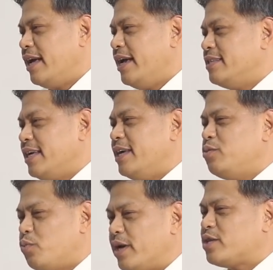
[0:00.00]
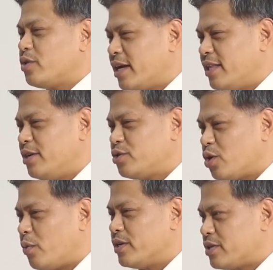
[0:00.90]
and work together
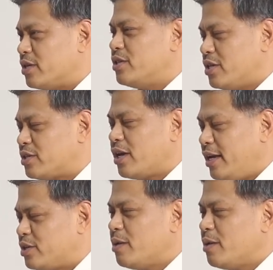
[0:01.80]
towards a